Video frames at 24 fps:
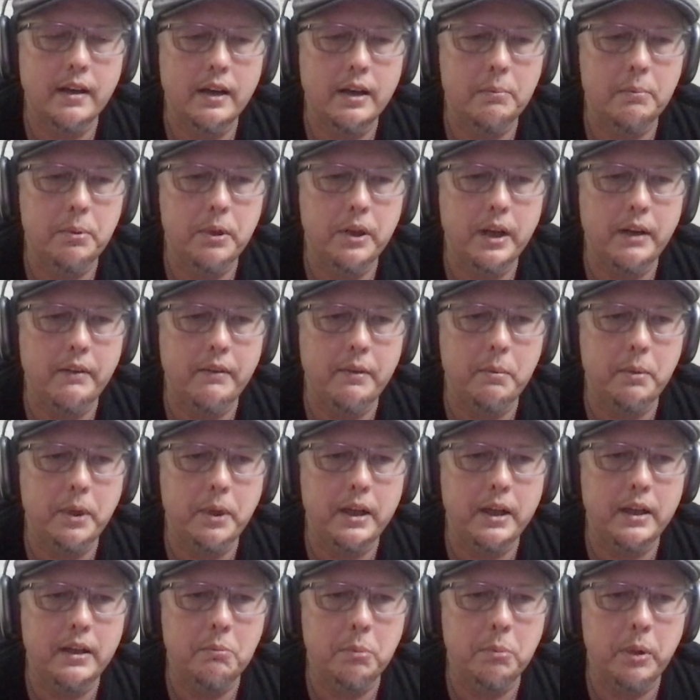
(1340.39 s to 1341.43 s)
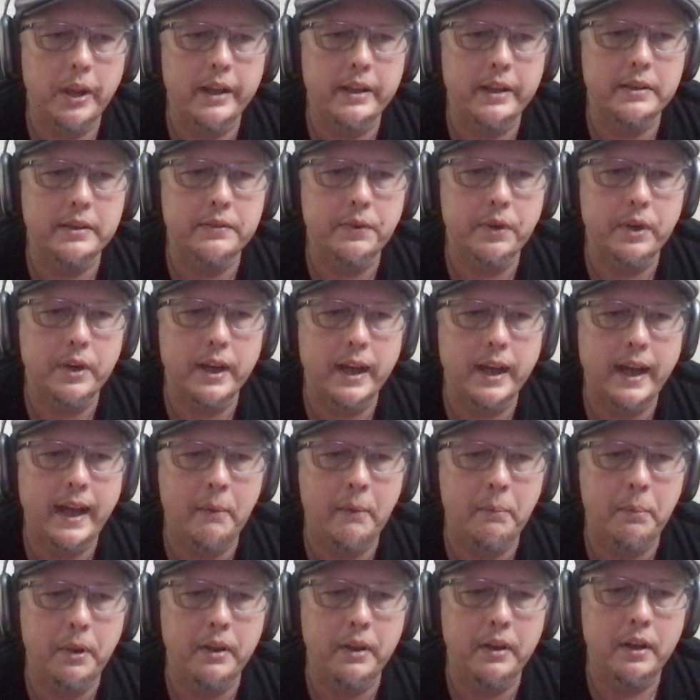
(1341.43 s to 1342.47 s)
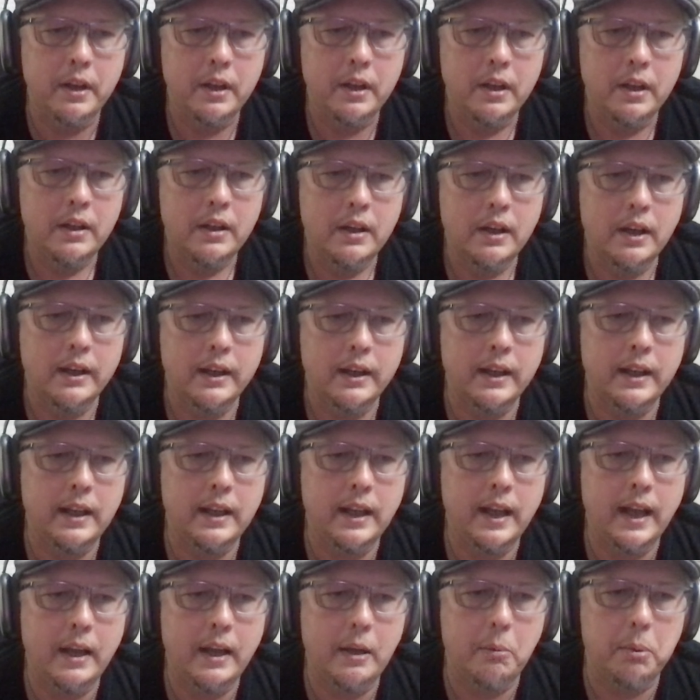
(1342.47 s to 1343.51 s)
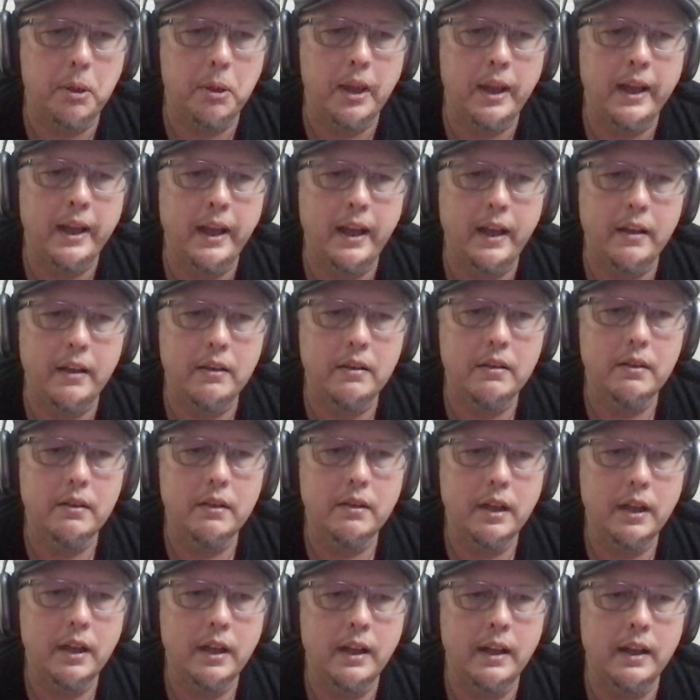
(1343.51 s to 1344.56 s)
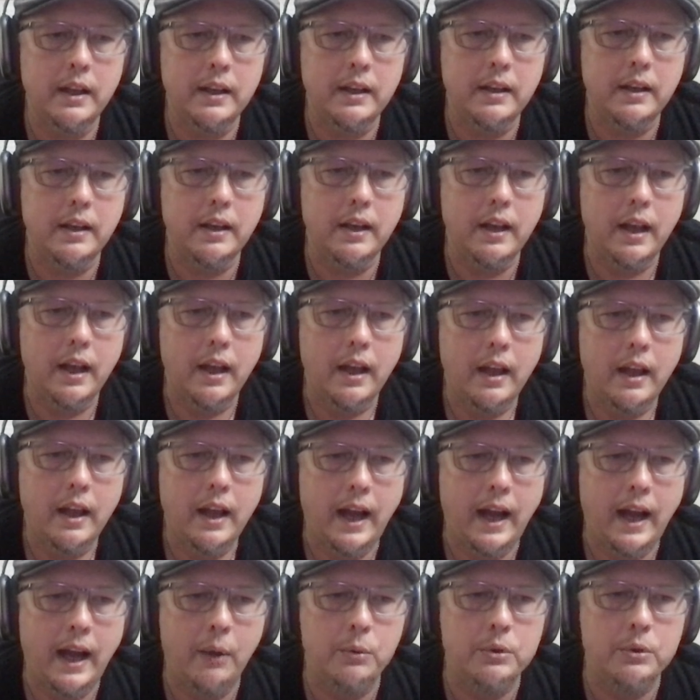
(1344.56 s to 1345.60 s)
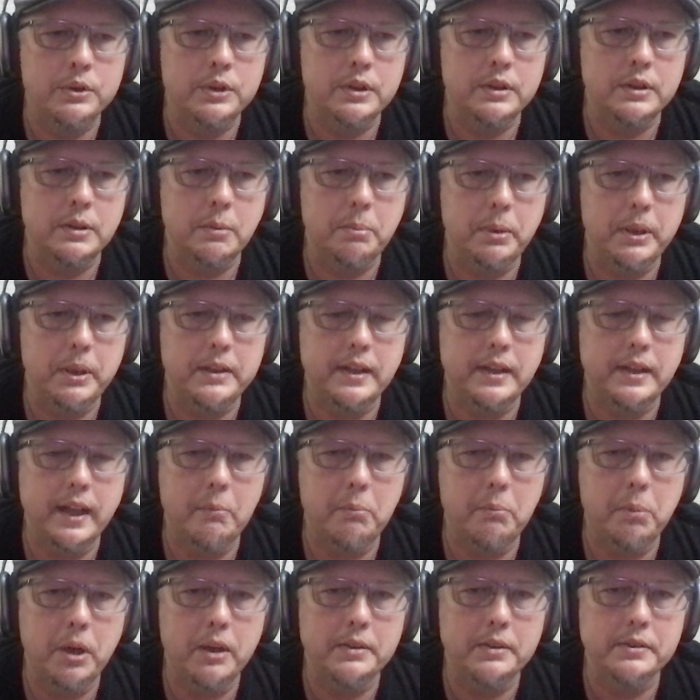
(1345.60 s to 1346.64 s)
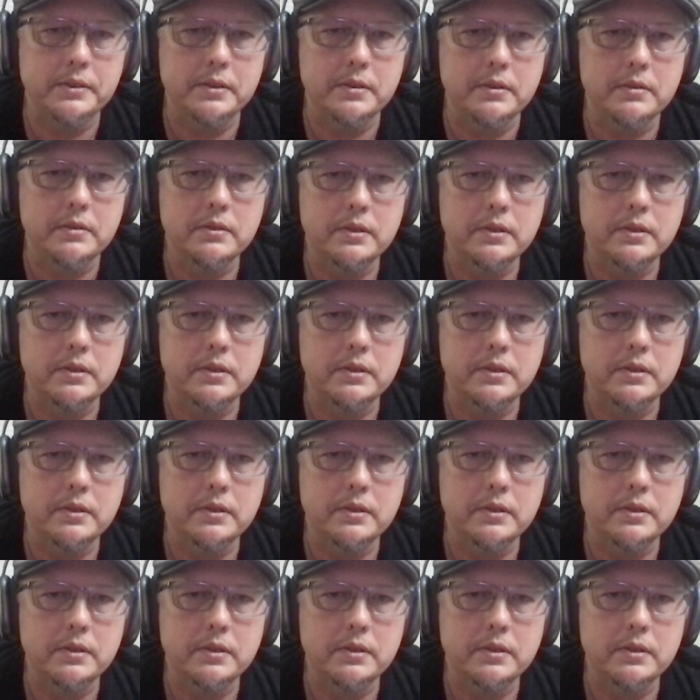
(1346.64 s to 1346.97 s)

He put everybody in place for it to happen. Like he had a plan, and I was just a piece of that puzzle.